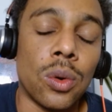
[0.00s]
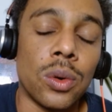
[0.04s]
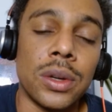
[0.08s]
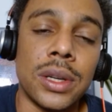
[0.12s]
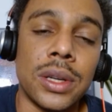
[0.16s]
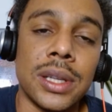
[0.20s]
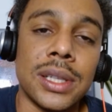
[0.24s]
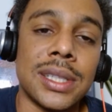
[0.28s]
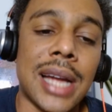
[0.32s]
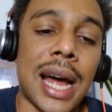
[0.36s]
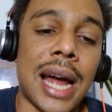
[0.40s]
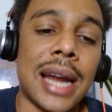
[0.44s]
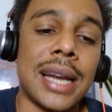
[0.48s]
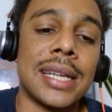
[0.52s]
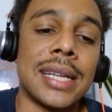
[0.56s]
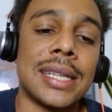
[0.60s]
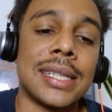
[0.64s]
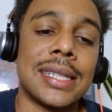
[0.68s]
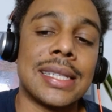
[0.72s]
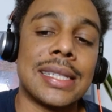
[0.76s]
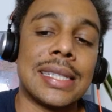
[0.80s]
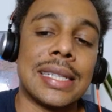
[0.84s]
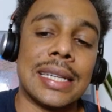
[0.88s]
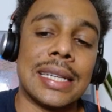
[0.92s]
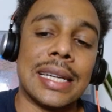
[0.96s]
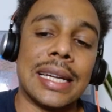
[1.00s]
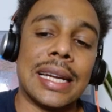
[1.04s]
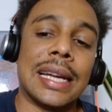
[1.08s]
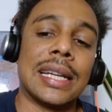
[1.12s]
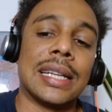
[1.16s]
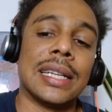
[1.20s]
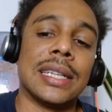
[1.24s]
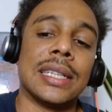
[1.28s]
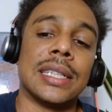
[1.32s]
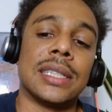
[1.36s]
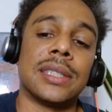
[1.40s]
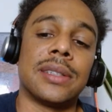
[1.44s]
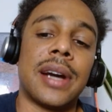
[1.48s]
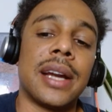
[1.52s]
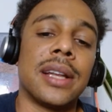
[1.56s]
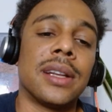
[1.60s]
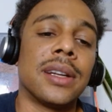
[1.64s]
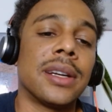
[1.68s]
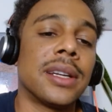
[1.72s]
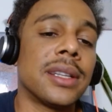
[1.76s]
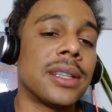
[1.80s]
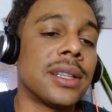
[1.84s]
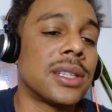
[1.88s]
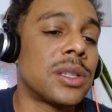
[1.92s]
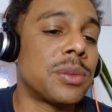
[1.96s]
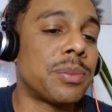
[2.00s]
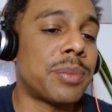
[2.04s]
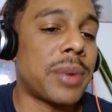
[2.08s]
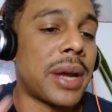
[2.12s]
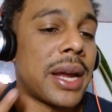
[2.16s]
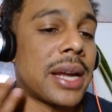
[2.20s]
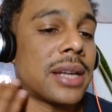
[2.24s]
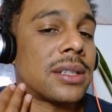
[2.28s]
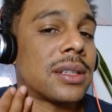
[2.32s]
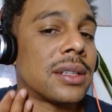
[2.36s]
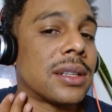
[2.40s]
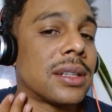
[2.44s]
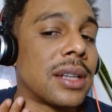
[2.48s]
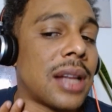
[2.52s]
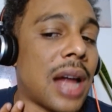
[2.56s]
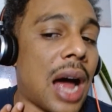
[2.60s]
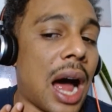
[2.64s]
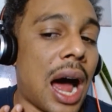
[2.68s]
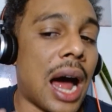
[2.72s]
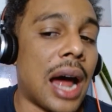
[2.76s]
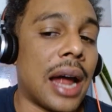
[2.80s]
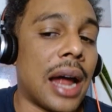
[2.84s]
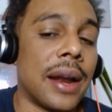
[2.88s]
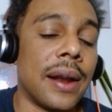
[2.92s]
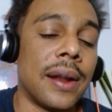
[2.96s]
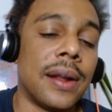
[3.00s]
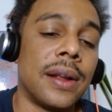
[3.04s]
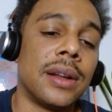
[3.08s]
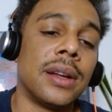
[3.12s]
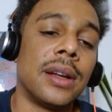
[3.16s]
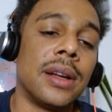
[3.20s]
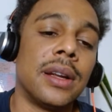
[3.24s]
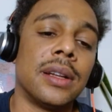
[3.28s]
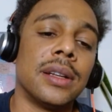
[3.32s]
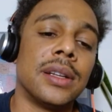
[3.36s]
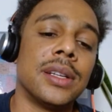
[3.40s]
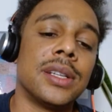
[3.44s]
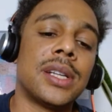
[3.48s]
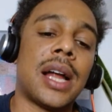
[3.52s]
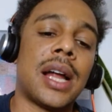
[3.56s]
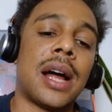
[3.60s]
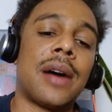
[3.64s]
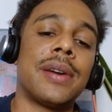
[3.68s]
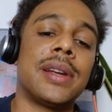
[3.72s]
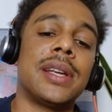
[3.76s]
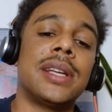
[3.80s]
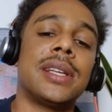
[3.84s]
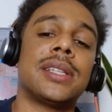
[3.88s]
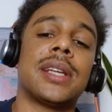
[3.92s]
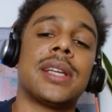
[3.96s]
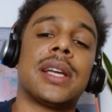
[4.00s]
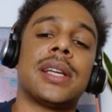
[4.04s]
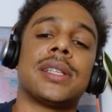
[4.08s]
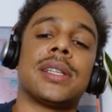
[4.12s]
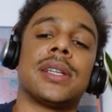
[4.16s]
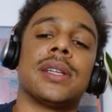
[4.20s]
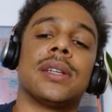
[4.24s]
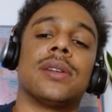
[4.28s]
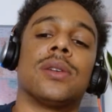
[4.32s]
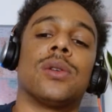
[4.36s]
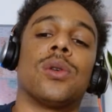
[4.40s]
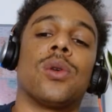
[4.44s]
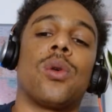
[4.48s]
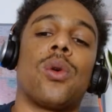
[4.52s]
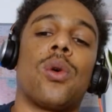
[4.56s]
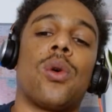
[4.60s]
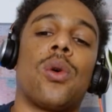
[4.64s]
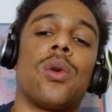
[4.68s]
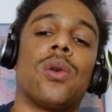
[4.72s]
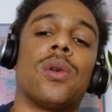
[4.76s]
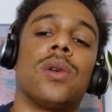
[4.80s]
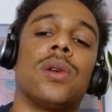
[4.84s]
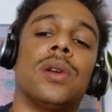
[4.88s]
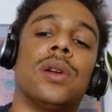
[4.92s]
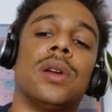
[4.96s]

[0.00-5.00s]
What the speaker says: Does not exist in English, right? Look at the space. Lot. Listen to how he says it. Lot.